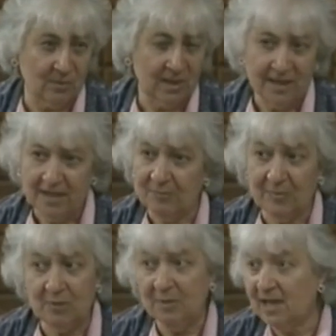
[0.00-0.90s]
Mm -hmm.
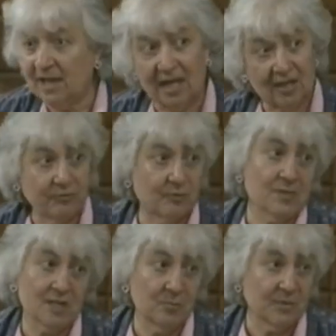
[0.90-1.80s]
Maybe they got it from
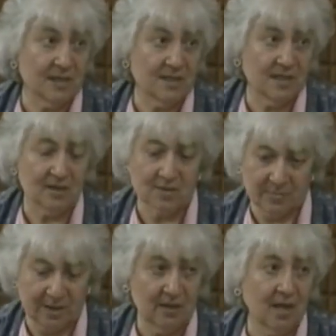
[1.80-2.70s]
someplace else,
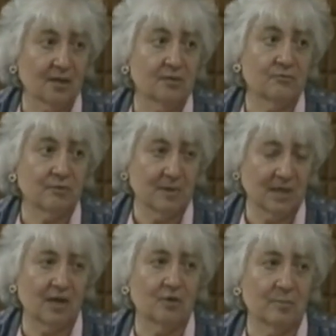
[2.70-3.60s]
but not from the
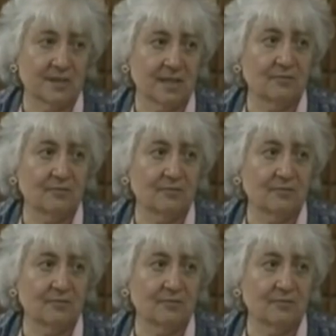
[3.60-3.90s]
Garabandal